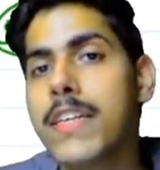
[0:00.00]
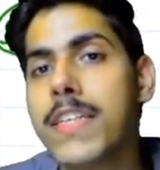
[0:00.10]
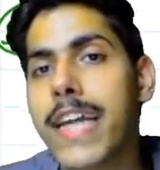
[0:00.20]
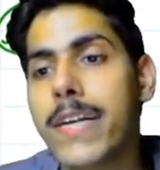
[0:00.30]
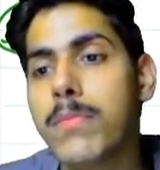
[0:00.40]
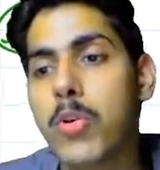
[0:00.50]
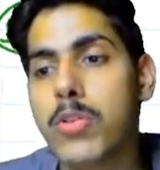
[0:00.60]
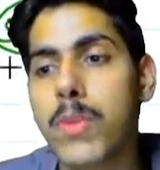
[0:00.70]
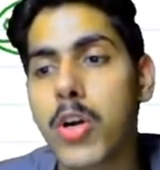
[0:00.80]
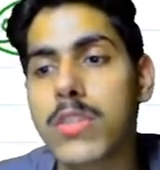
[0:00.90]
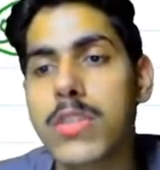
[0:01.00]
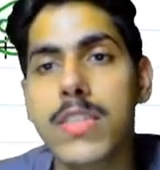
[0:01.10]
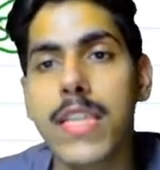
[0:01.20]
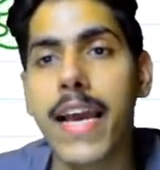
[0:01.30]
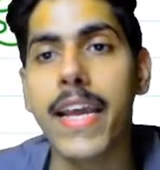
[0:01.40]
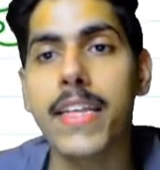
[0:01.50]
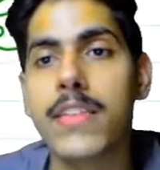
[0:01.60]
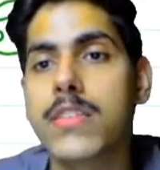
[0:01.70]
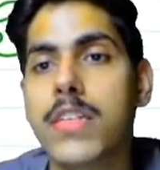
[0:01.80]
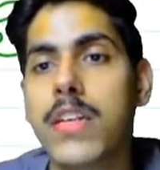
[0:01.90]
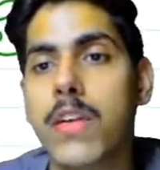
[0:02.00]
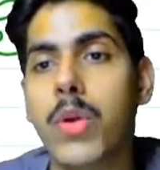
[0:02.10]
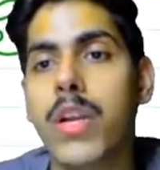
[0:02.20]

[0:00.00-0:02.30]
right both, because this lie in this interval.